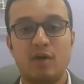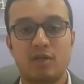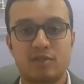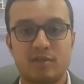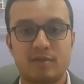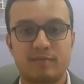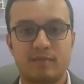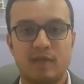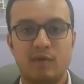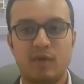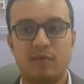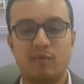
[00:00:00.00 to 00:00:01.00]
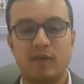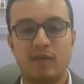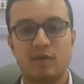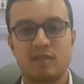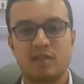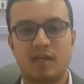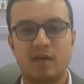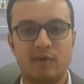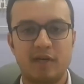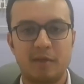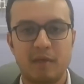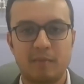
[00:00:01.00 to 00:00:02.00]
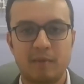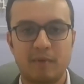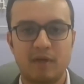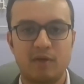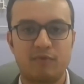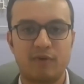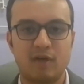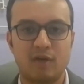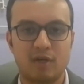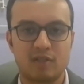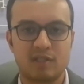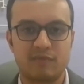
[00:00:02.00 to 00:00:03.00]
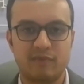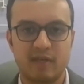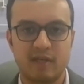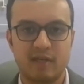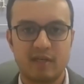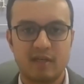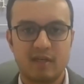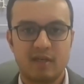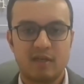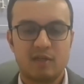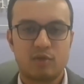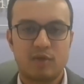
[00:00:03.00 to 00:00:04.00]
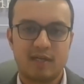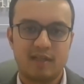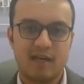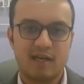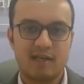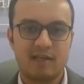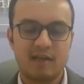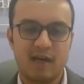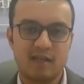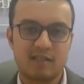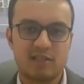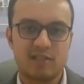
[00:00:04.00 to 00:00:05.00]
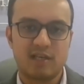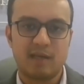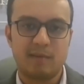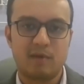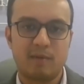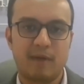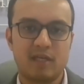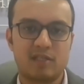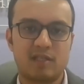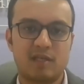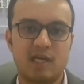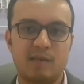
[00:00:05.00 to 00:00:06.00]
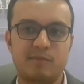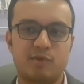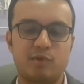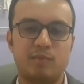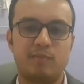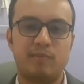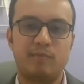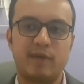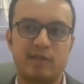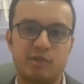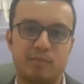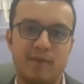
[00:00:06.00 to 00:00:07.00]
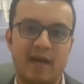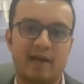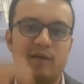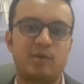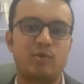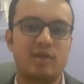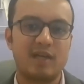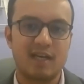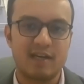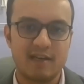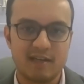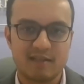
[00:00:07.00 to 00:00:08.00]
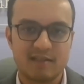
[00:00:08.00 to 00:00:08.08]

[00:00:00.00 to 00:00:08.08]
lost. Even when you are surrounded by people, you feel lost somewhere. So at such a time, your passion helps you, brings you back into reality.